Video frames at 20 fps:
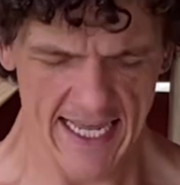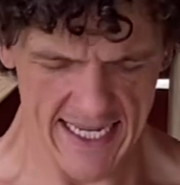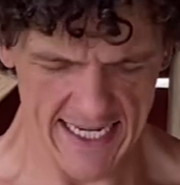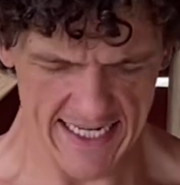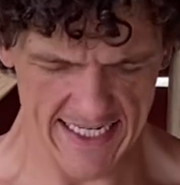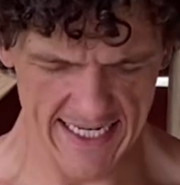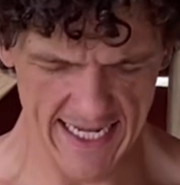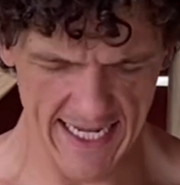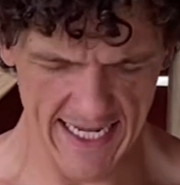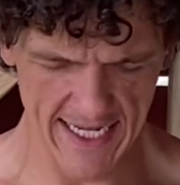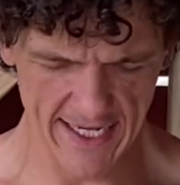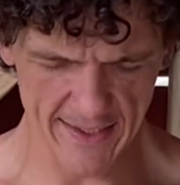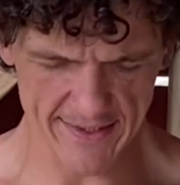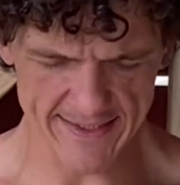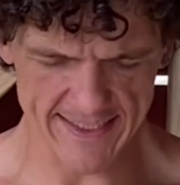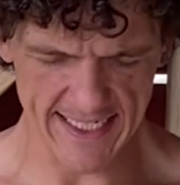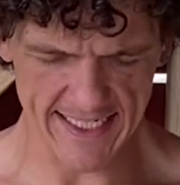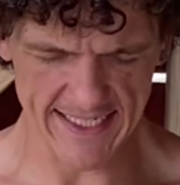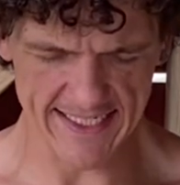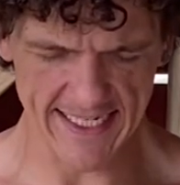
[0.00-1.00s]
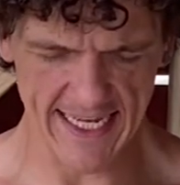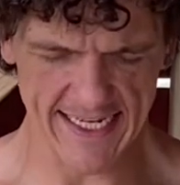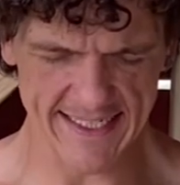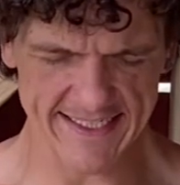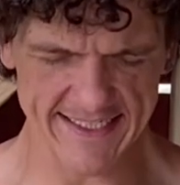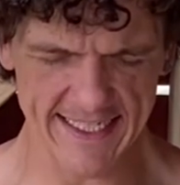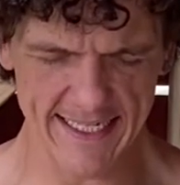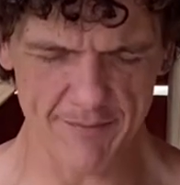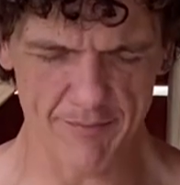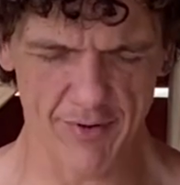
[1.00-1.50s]
Inhale, take a nice
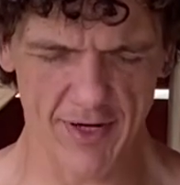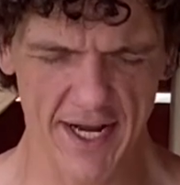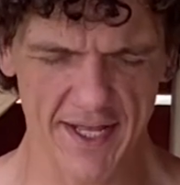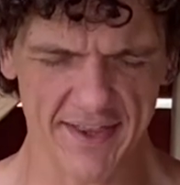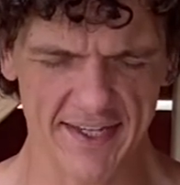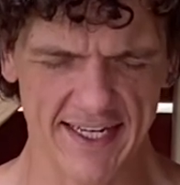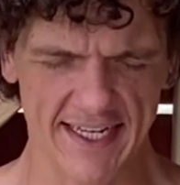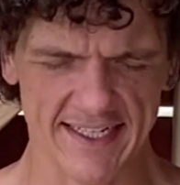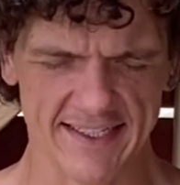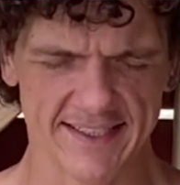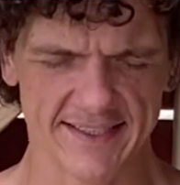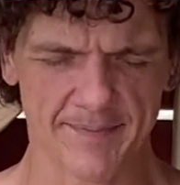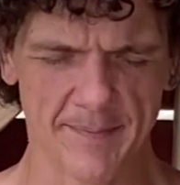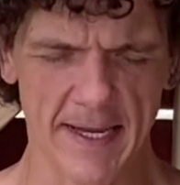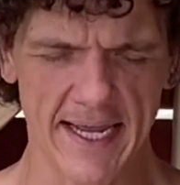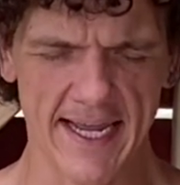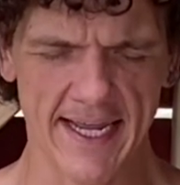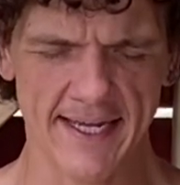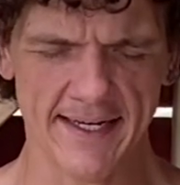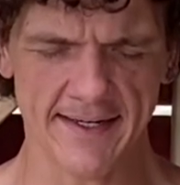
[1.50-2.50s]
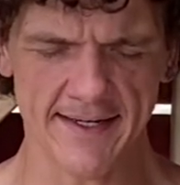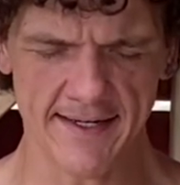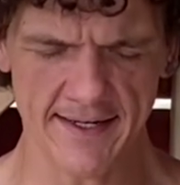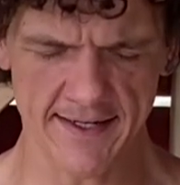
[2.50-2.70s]
deep breath and expand.